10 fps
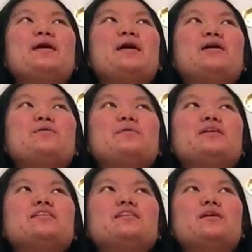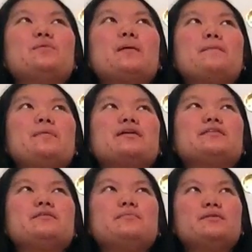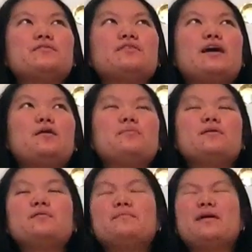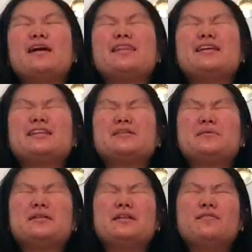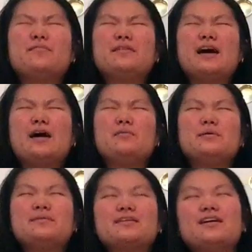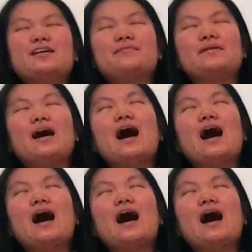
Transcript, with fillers: It was the What Makes You Beautiful album. I think that's what that album is called.